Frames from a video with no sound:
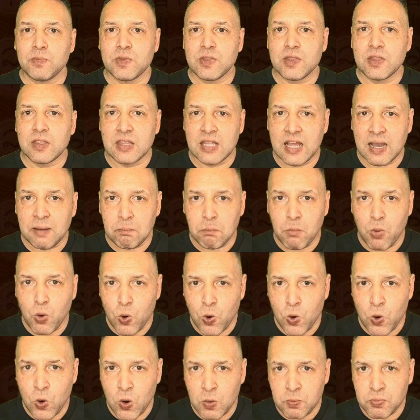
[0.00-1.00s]

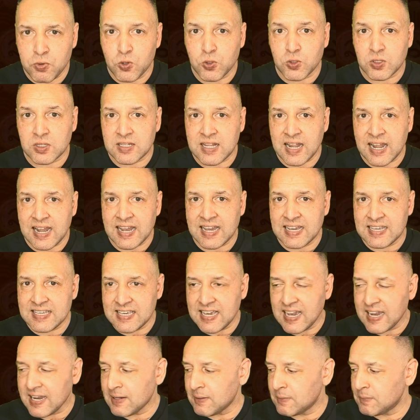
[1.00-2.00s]
Namo
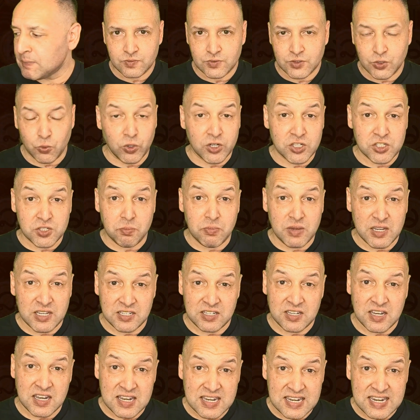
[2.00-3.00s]
Buddhaya. So what does it
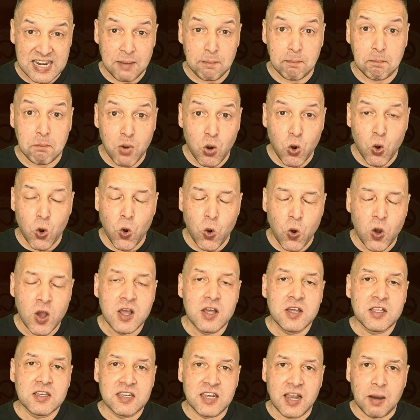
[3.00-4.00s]
mean? Namo,
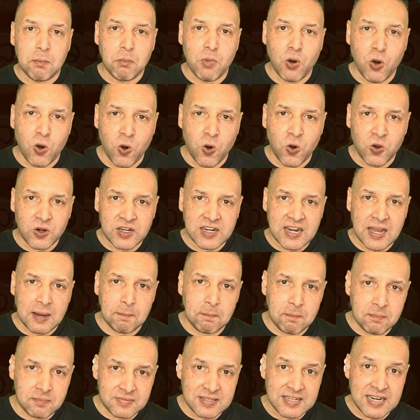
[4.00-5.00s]
Namo,
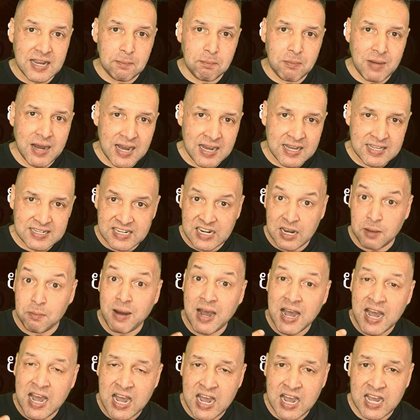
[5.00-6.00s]

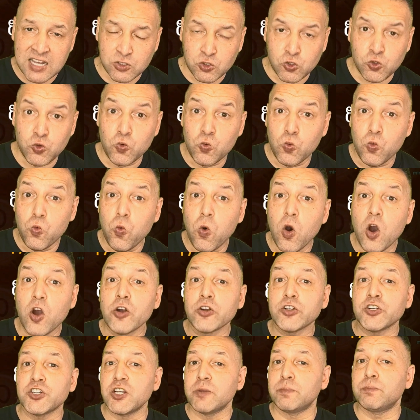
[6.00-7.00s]
Namaha, to
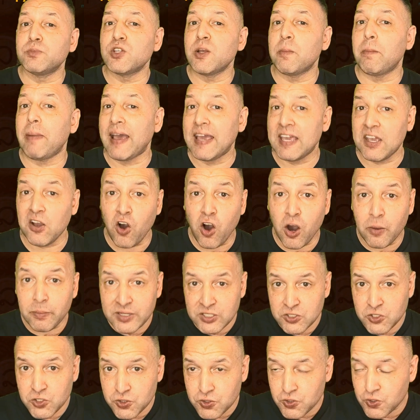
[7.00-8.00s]
worship, to pay
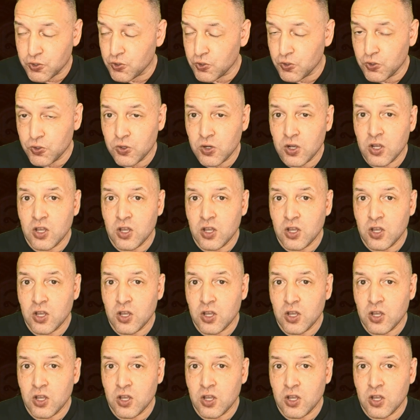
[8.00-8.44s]
homage to.